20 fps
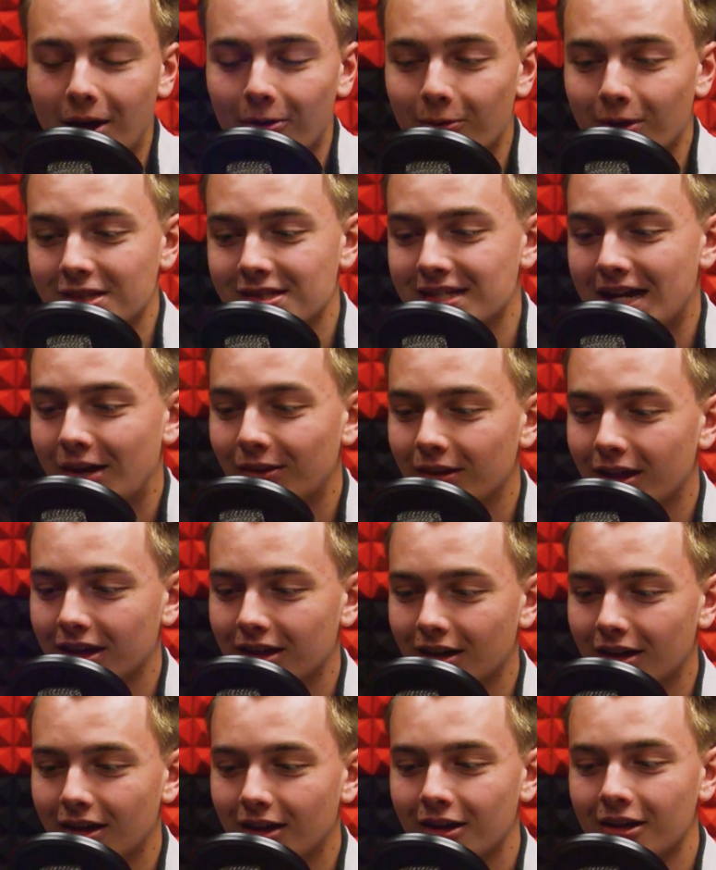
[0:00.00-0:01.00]
I don't want to sound
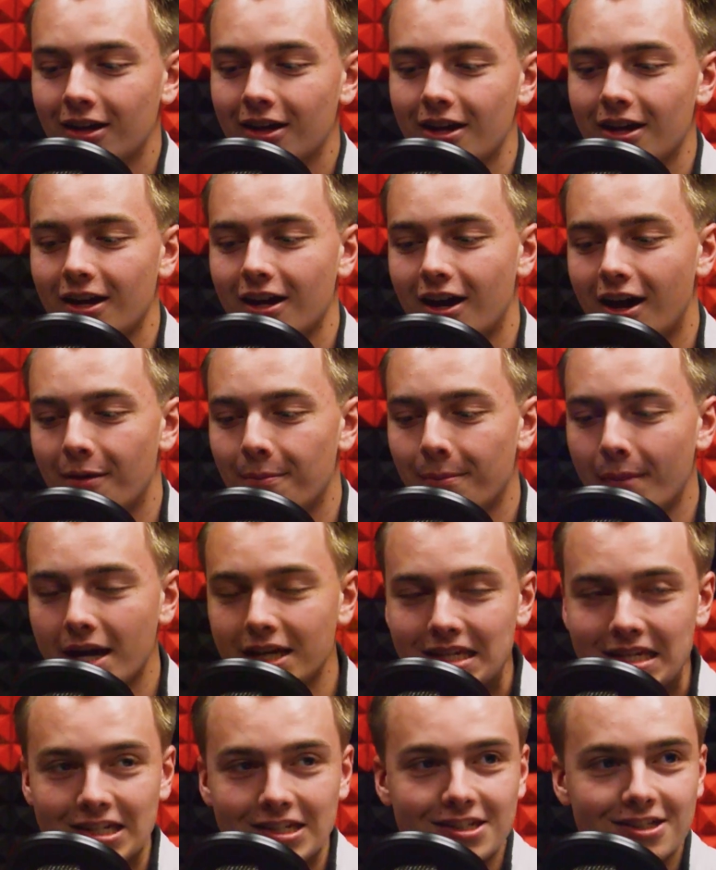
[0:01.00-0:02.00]
like a
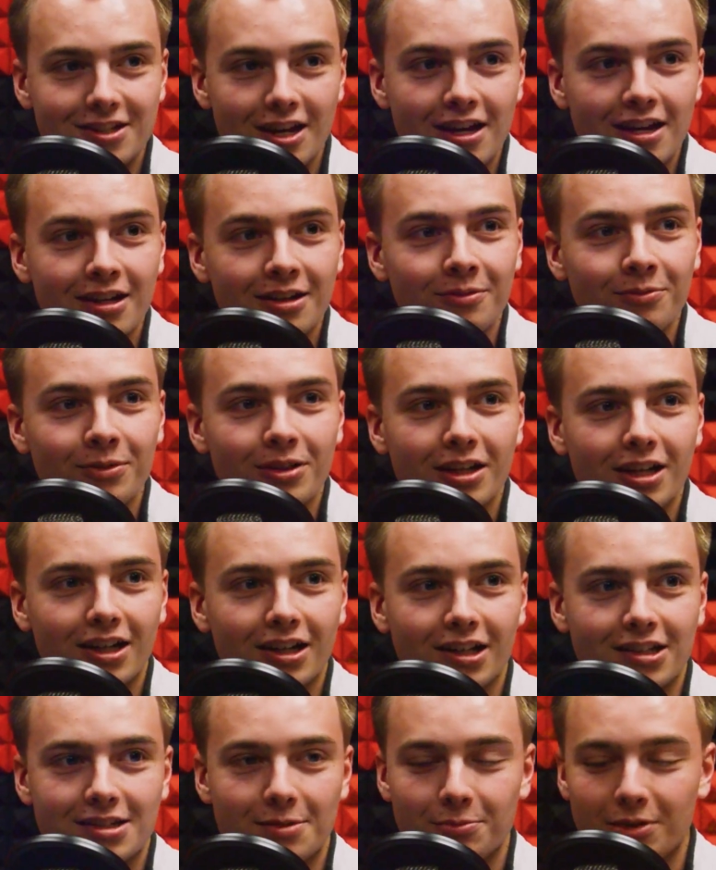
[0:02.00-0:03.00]
Mikey stan,
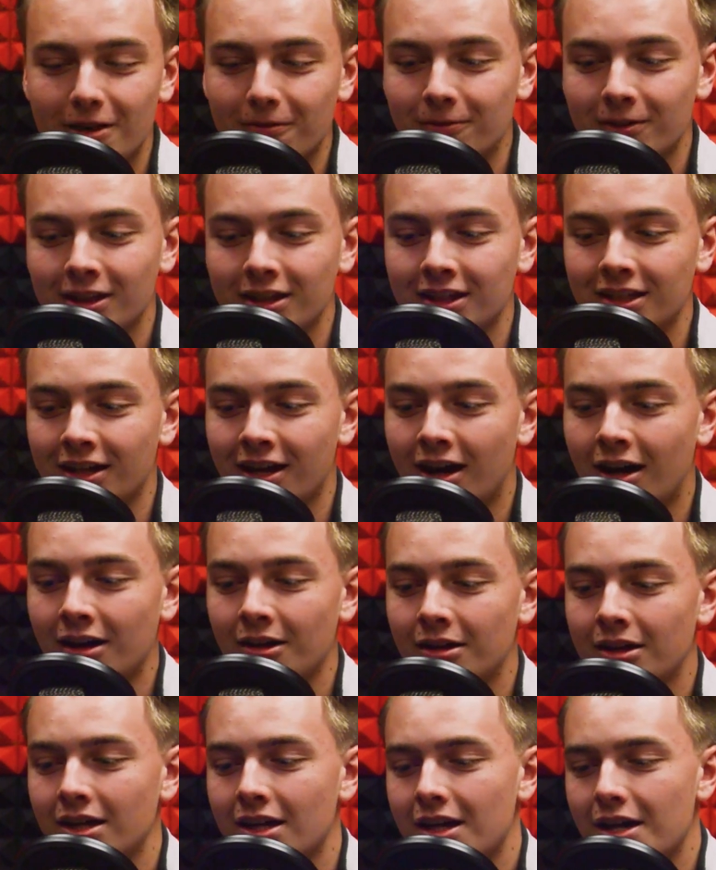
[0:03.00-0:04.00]
because I'm definitely
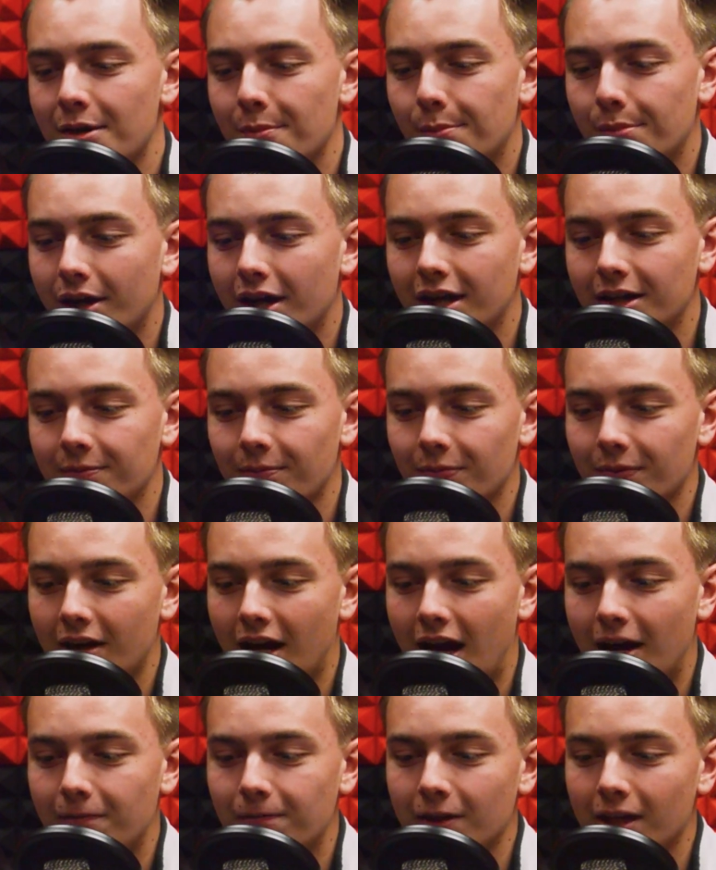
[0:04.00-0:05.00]
not, but
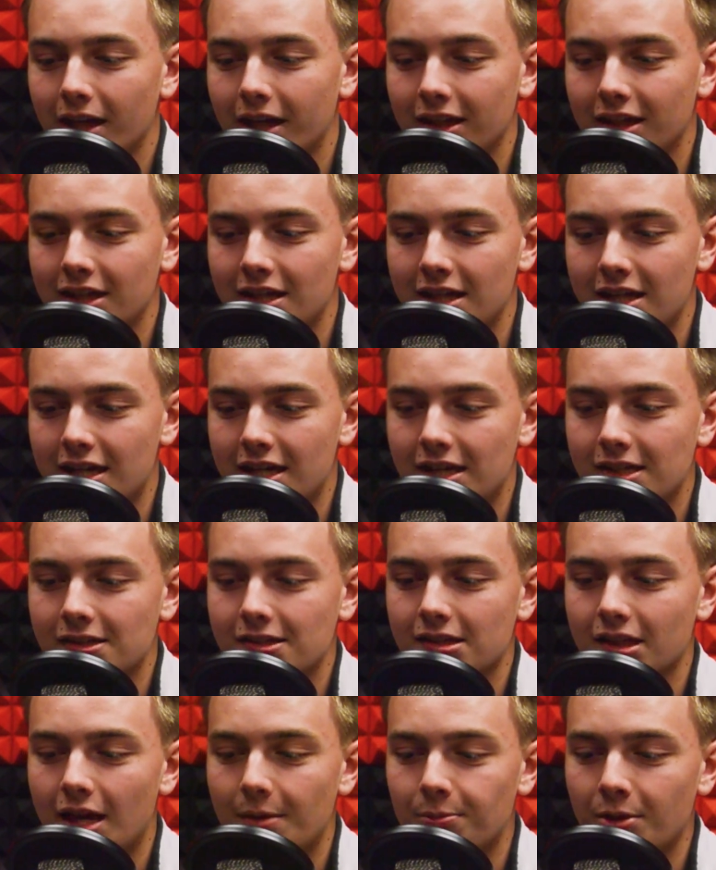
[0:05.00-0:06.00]
I feel like he
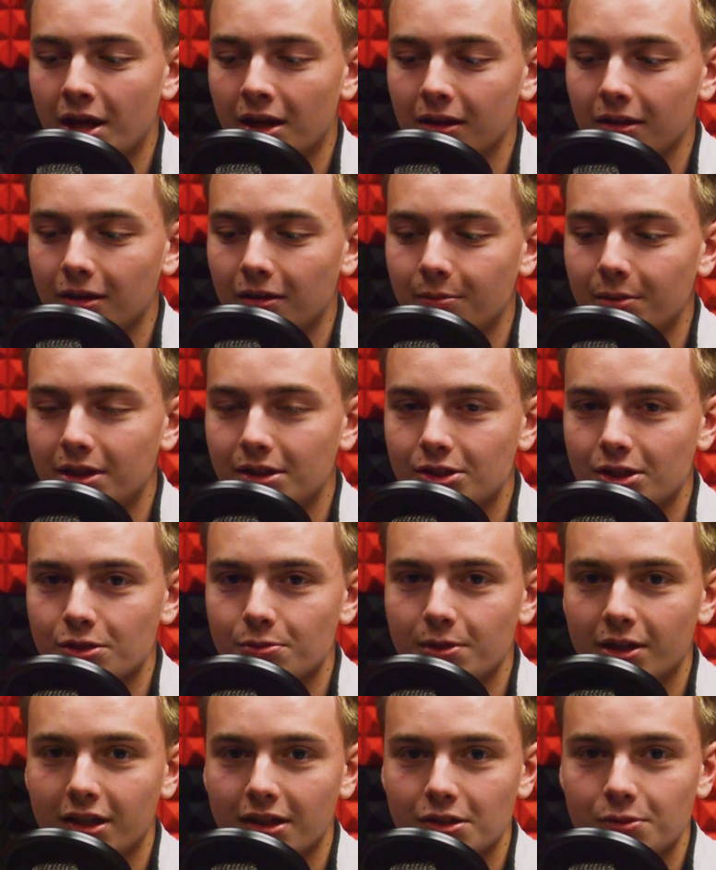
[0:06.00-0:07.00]
is slept on a little bit
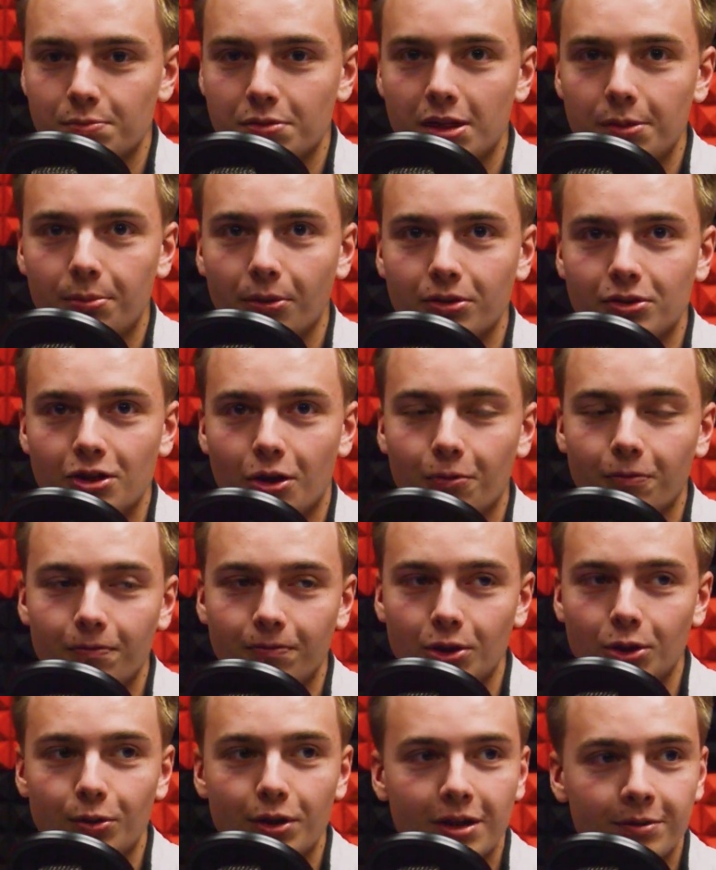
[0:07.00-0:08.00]
just because people don't
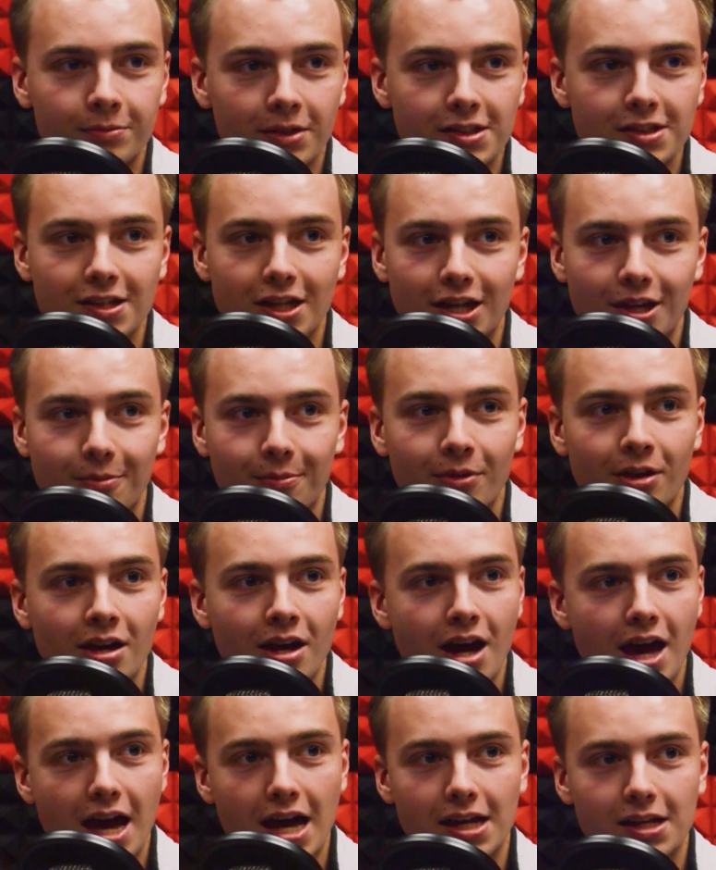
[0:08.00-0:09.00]
view him the same
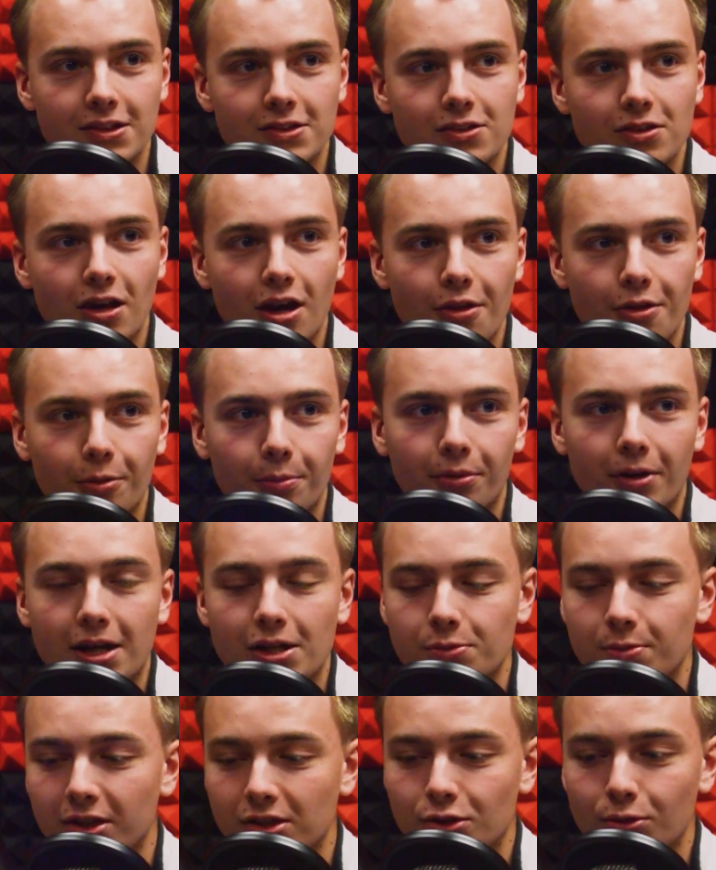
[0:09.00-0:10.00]
as other
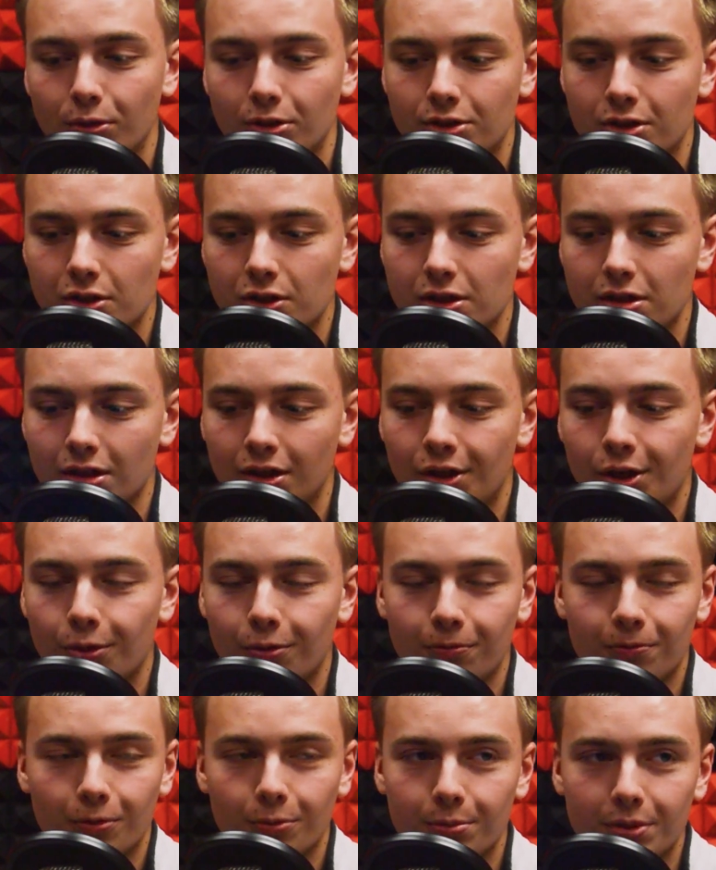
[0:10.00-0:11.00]
prospects who are just
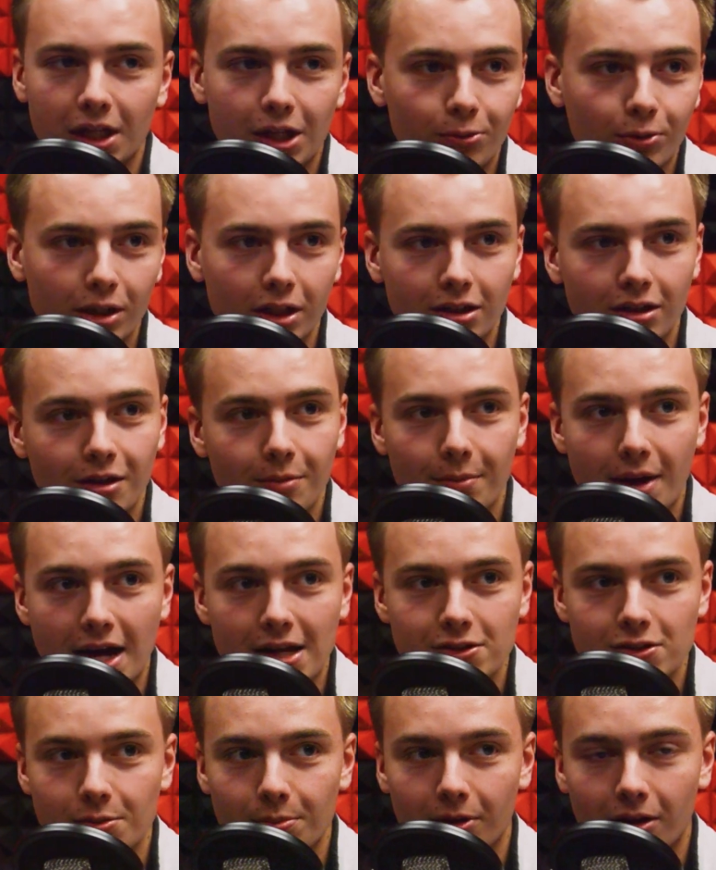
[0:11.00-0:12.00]
known for being really good at
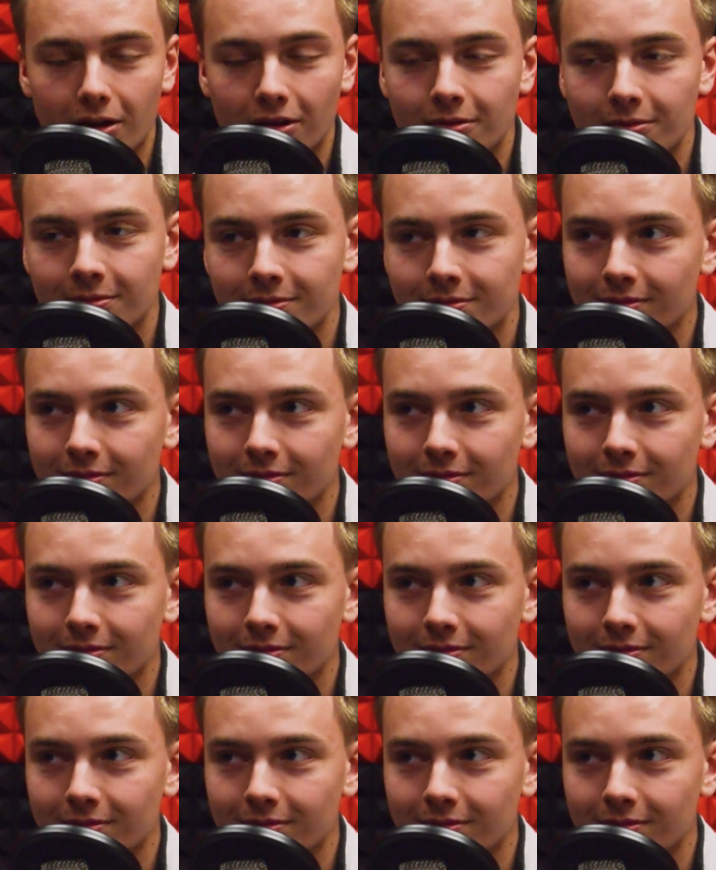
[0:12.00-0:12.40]
basketball.